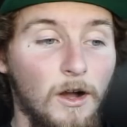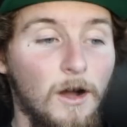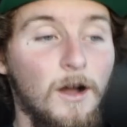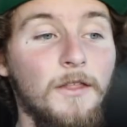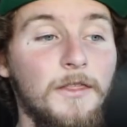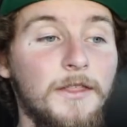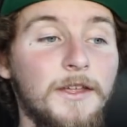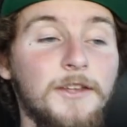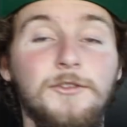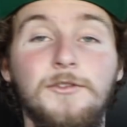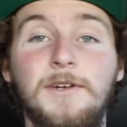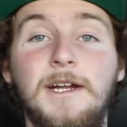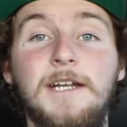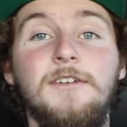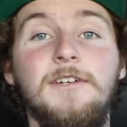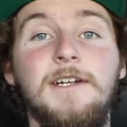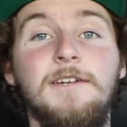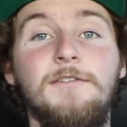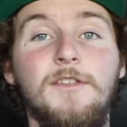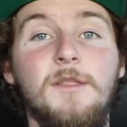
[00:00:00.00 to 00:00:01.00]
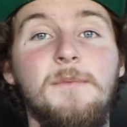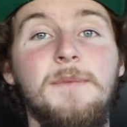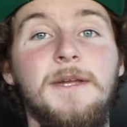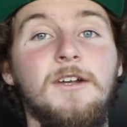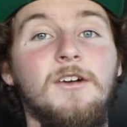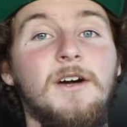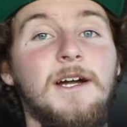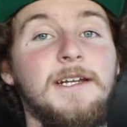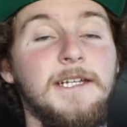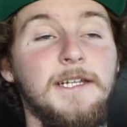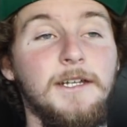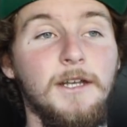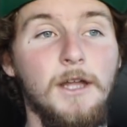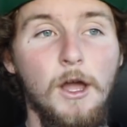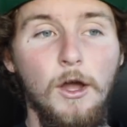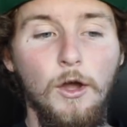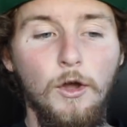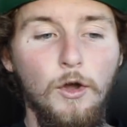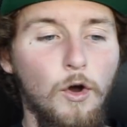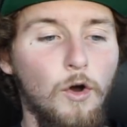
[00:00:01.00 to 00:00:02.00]
on this rendering for the Beetle, I did
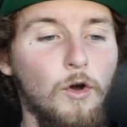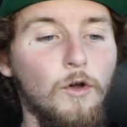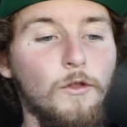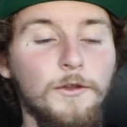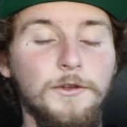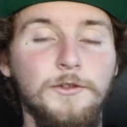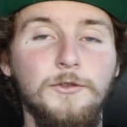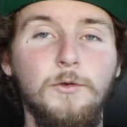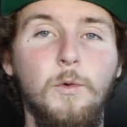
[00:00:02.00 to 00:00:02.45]
gold